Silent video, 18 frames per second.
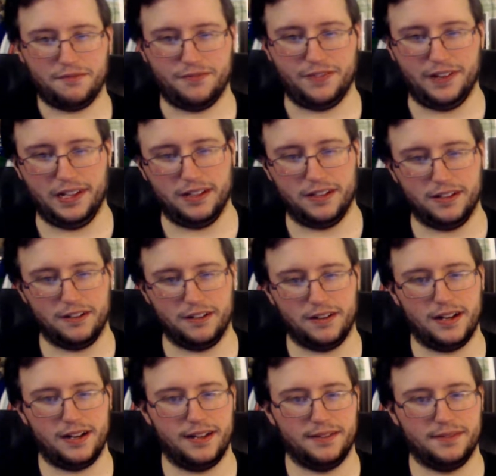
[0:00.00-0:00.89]
feeling it
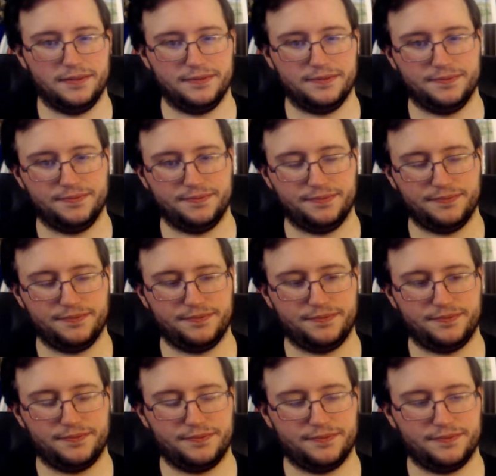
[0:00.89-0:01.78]
already.
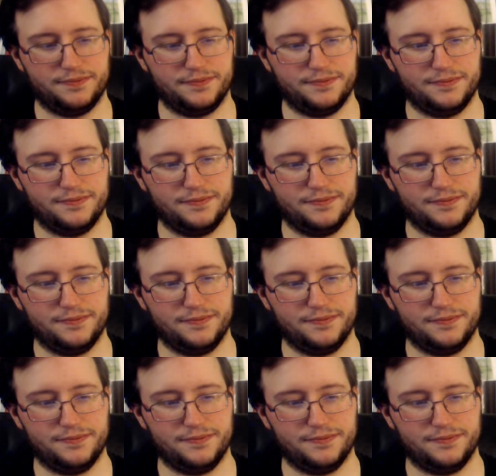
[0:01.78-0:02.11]
Here we have all the